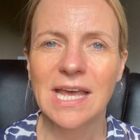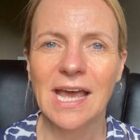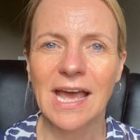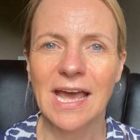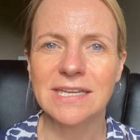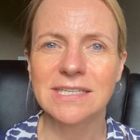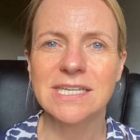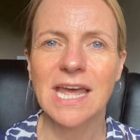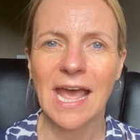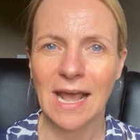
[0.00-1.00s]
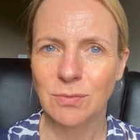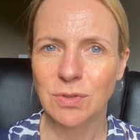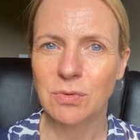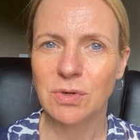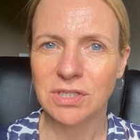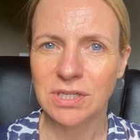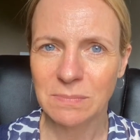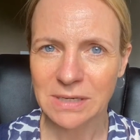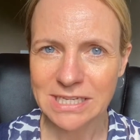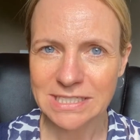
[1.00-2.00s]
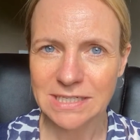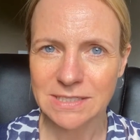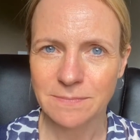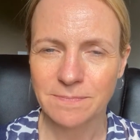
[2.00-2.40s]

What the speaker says: and how you can complete it.